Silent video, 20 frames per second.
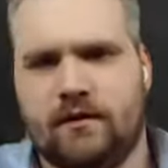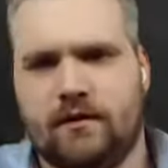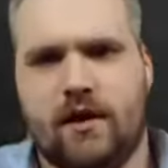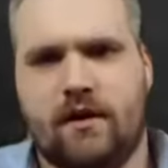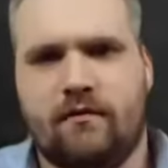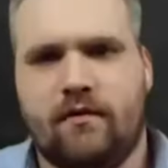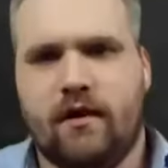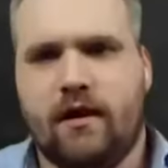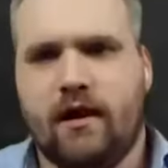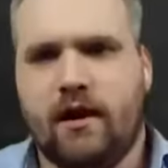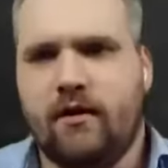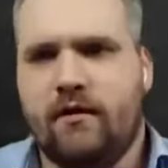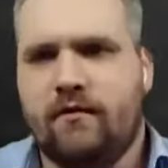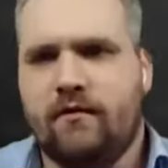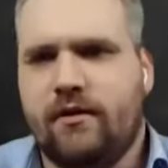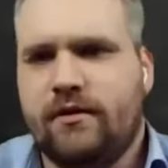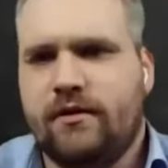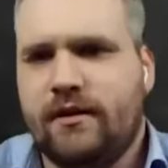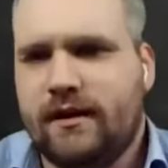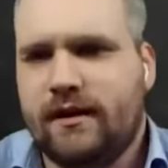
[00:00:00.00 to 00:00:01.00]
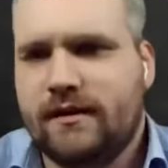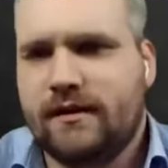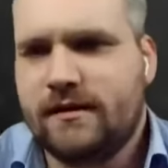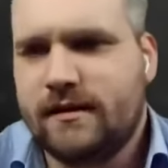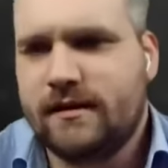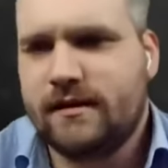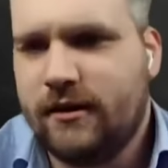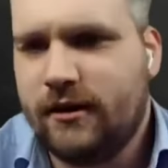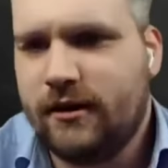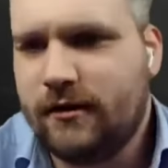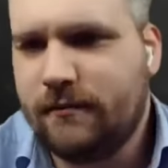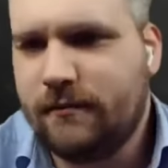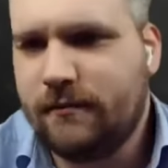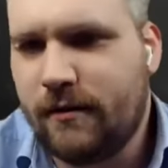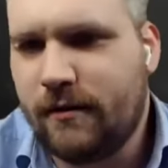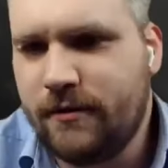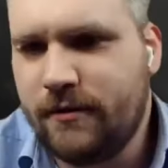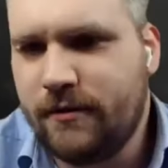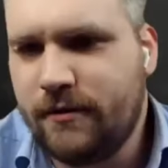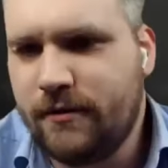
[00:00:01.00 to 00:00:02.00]
So hello everyone, I can see you all
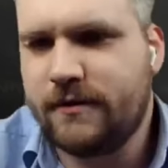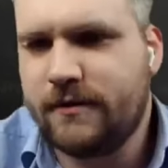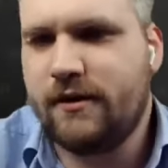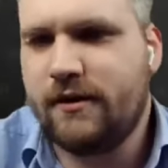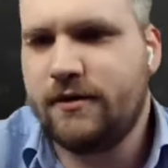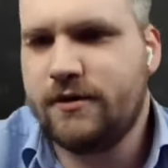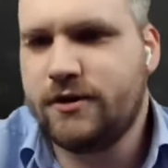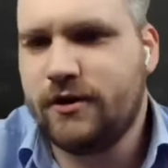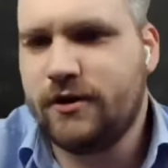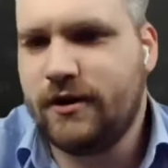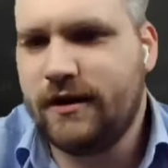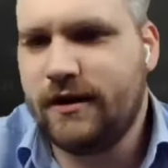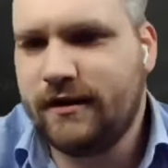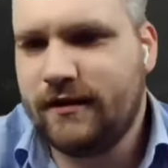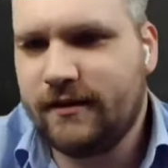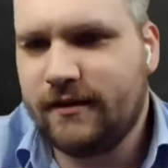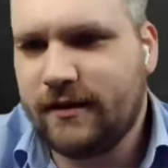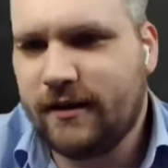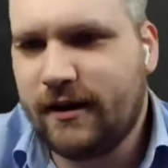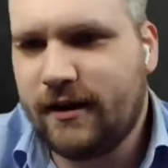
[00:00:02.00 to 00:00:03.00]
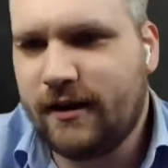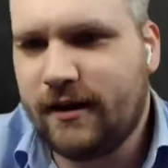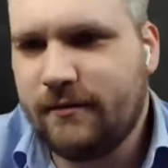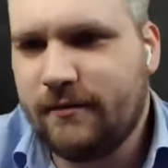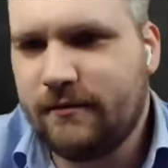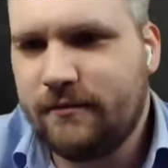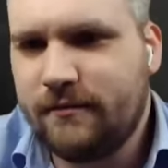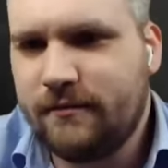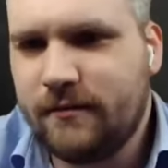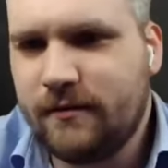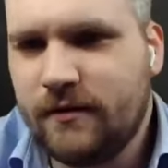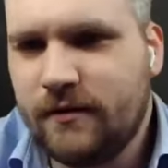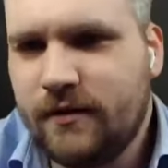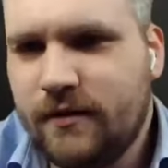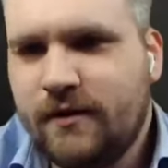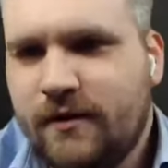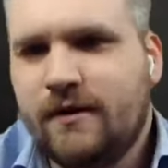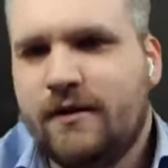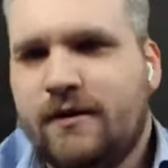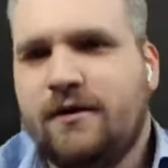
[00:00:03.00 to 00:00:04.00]
popping up there and joining. Welcome
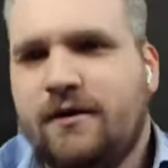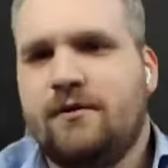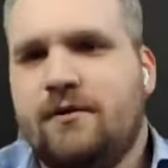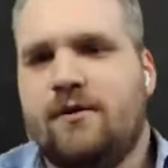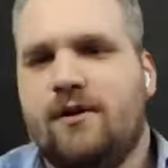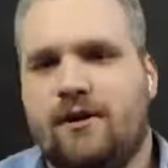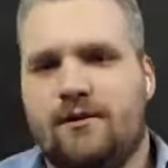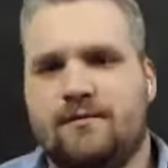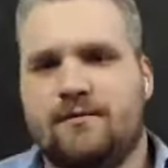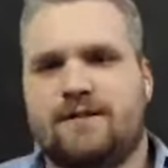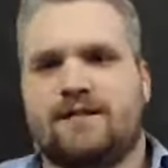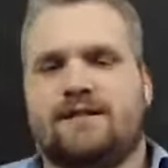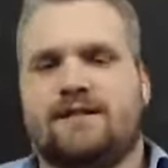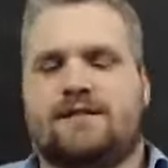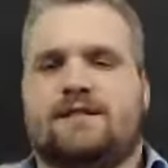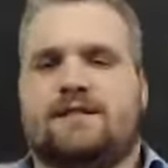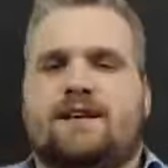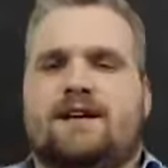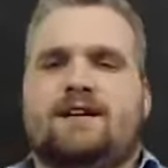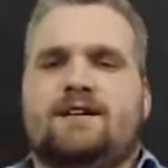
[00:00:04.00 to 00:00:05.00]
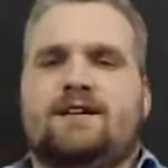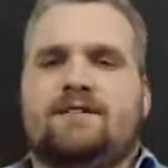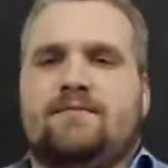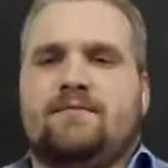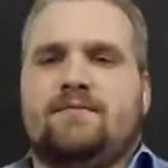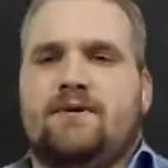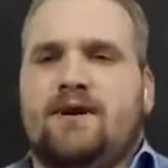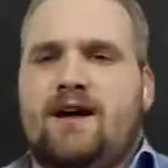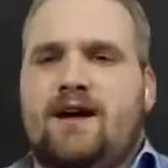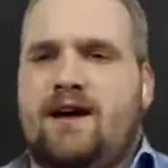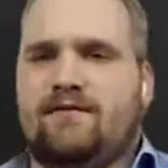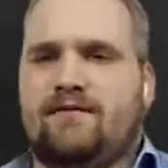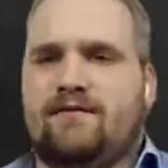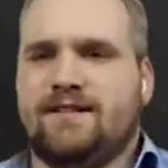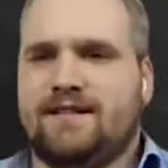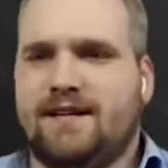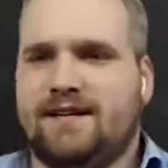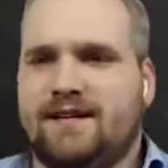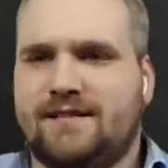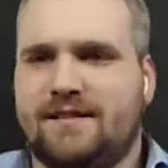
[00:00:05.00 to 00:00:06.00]
to this
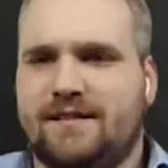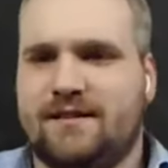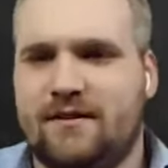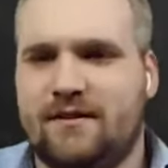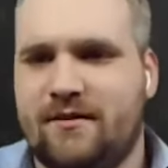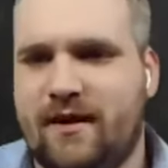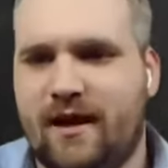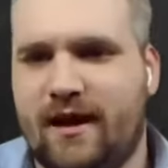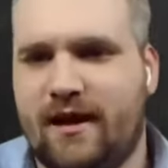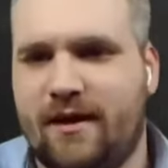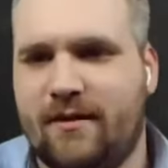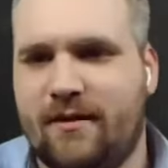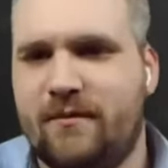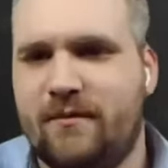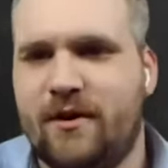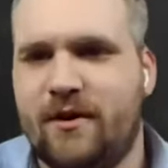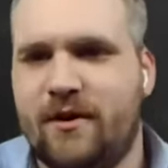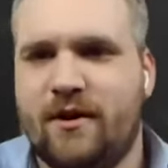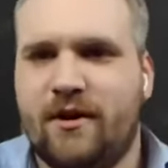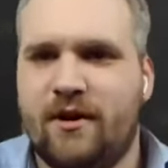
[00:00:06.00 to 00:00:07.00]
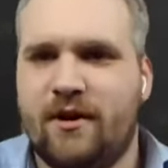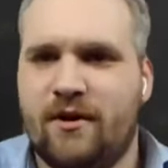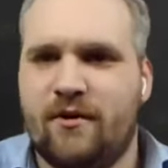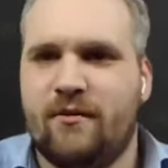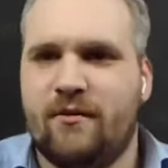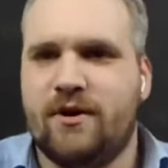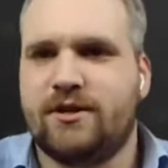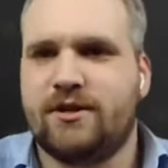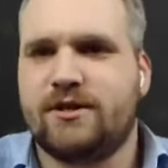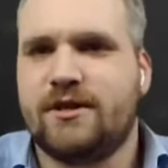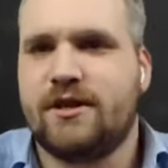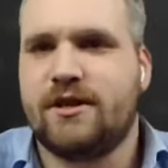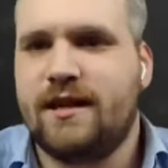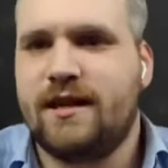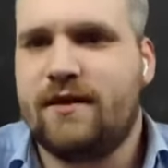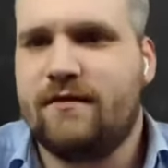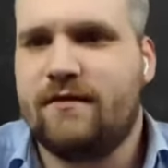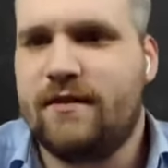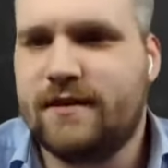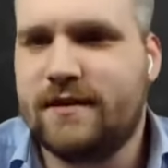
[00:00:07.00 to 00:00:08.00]
Bunnahabhain tasting. We're just going to
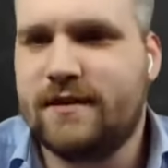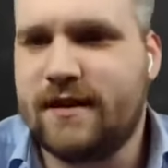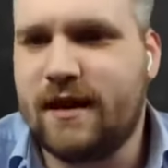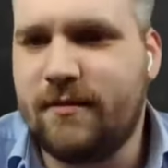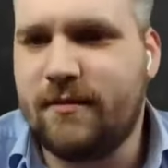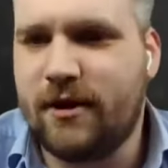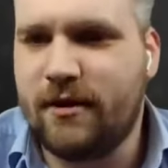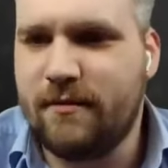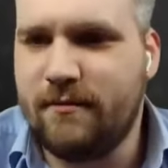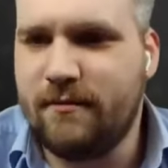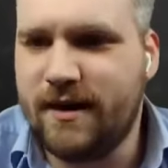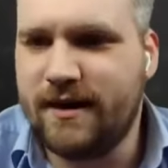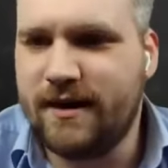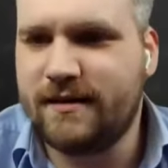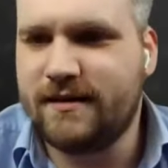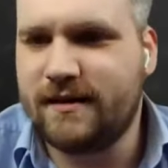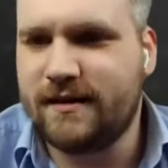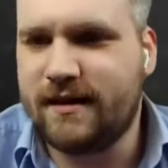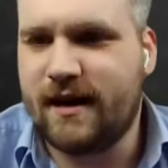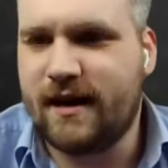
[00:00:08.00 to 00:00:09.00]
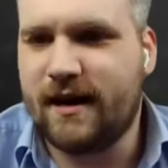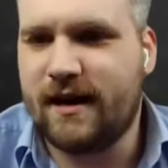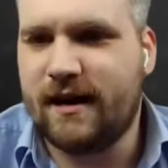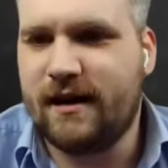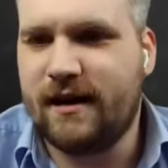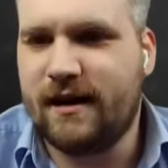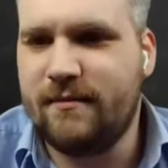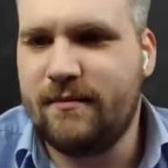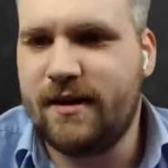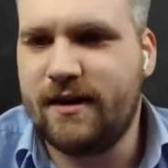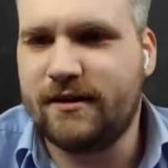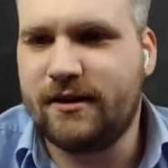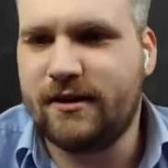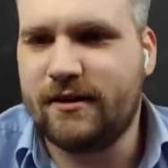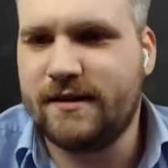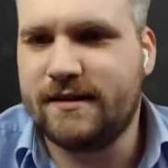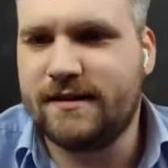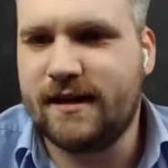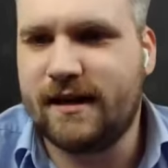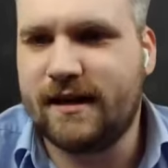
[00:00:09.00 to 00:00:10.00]
give it about a minute 30
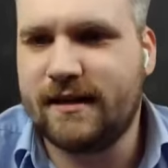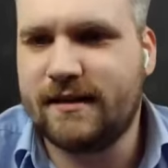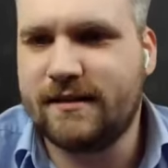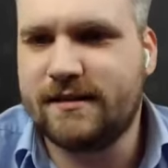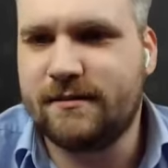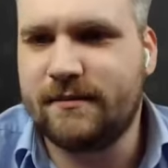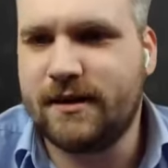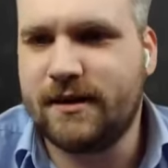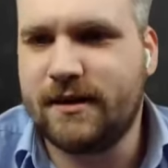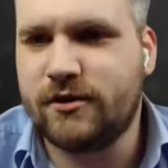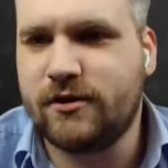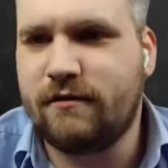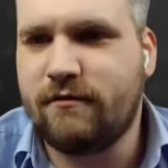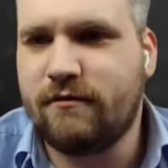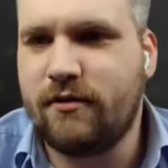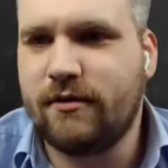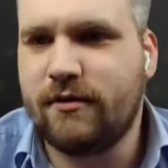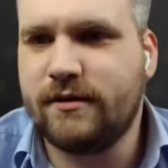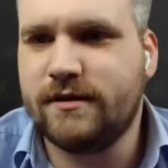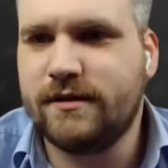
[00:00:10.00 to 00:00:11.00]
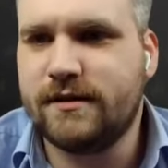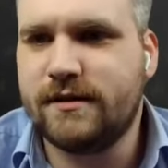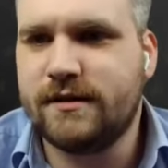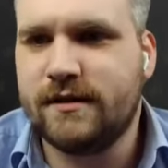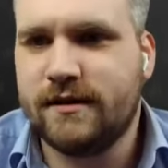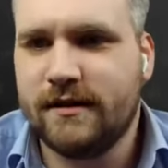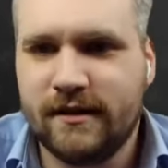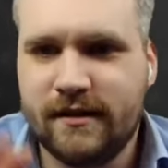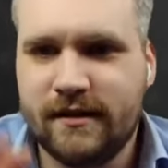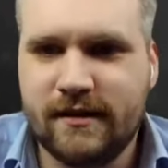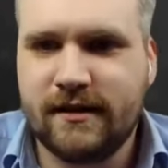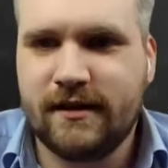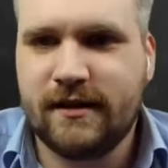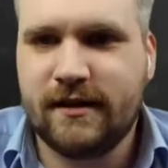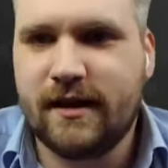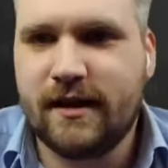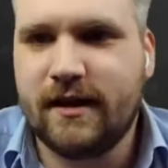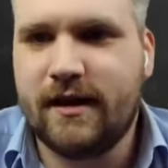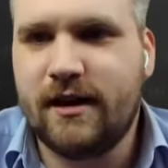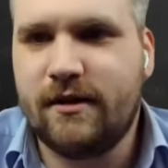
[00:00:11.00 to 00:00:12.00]
seconds to make sure everyone
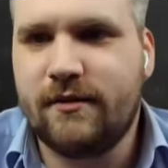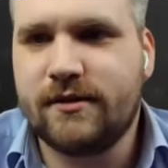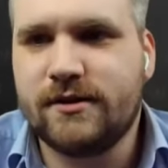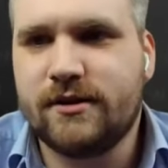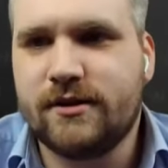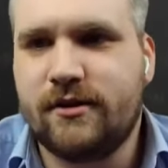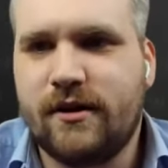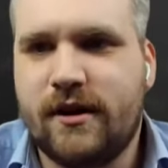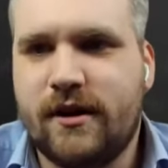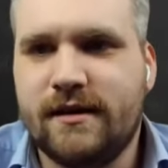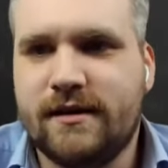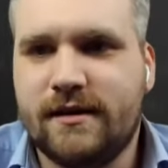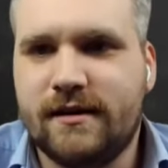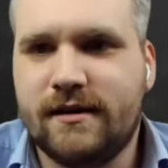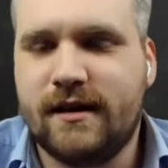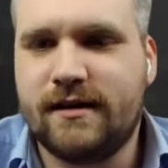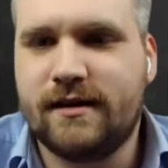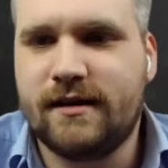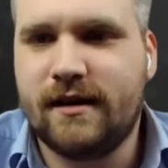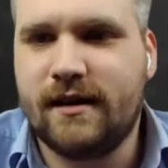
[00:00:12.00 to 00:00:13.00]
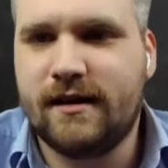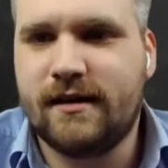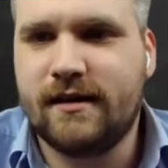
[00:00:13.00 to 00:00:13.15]
can hear us all right, and that